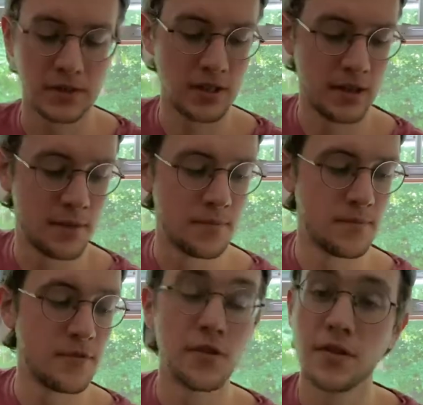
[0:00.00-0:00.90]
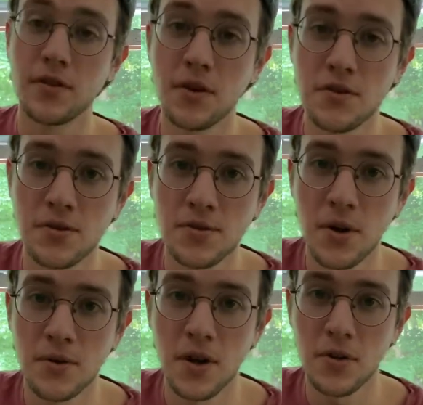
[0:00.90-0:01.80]
For those who
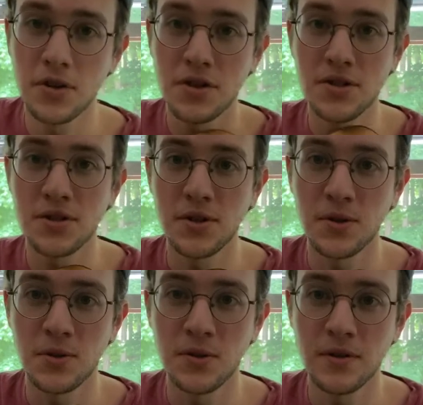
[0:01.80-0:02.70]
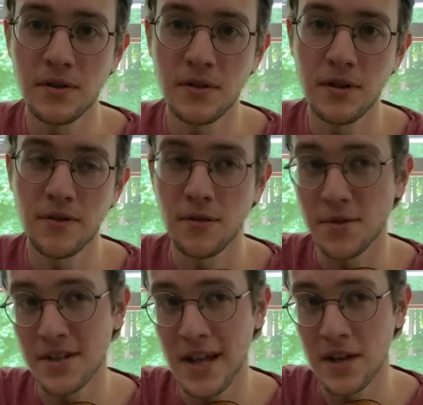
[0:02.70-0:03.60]
don't know, you just tune from
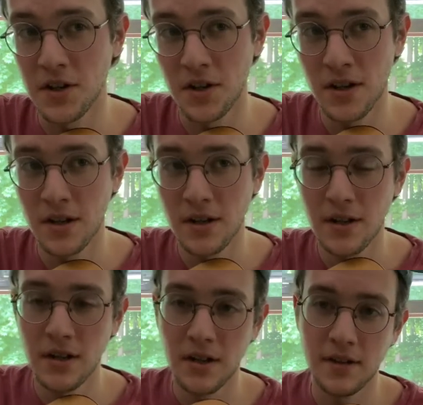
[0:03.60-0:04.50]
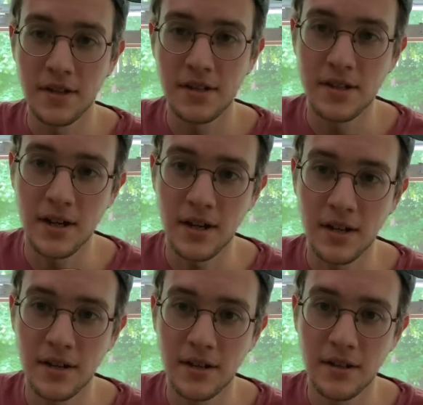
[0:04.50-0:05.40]
standard this
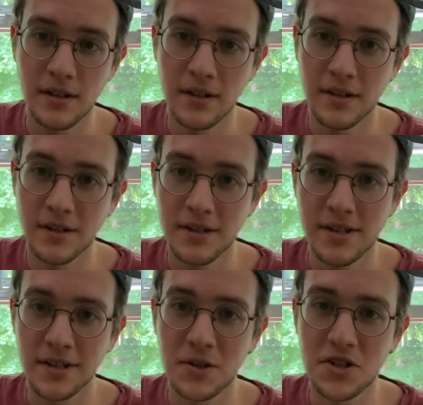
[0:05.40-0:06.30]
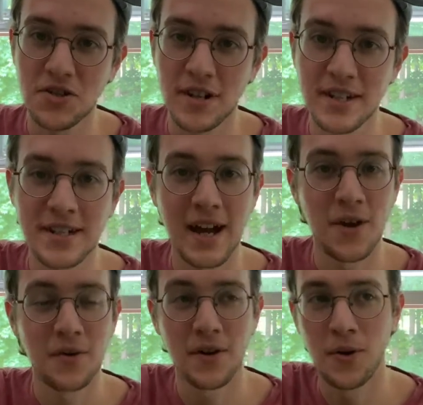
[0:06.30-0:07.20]
low string
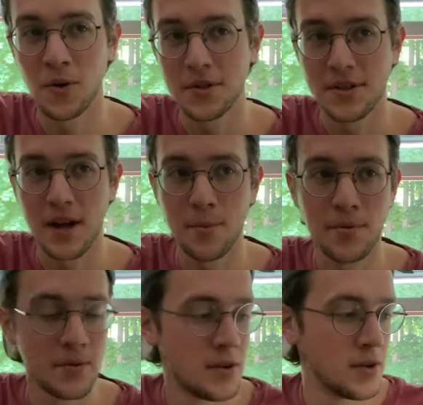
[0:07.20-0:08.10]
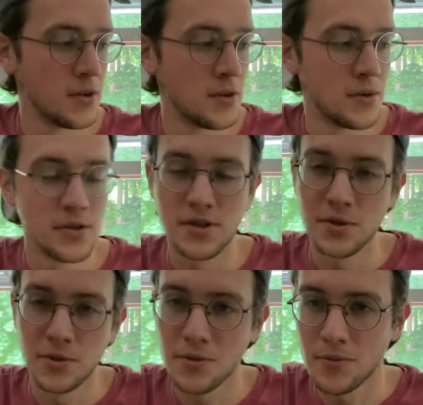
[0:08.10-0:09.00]
down a whole step or
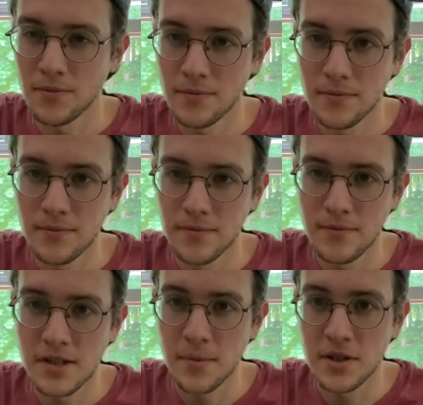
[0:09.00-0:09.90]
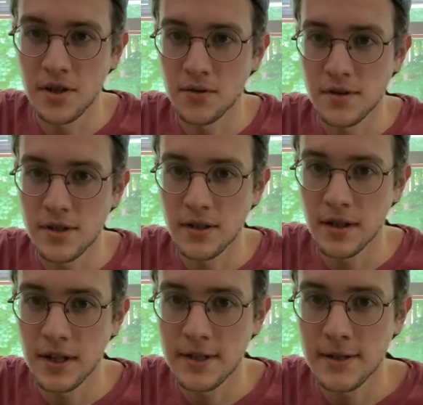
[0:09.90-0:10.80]
2 semitones, I
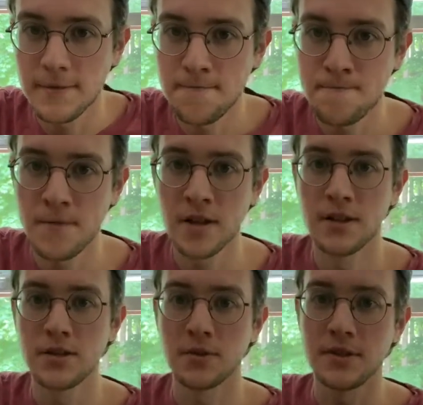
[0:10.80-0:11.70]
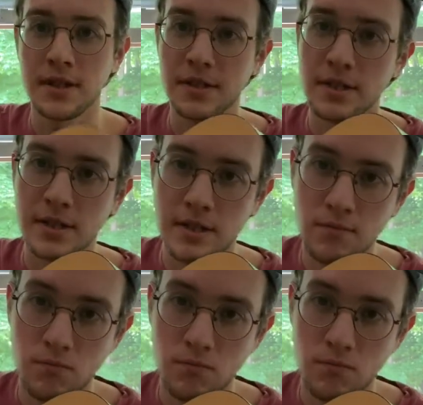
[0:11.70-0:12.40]
guess. So it sounds like this.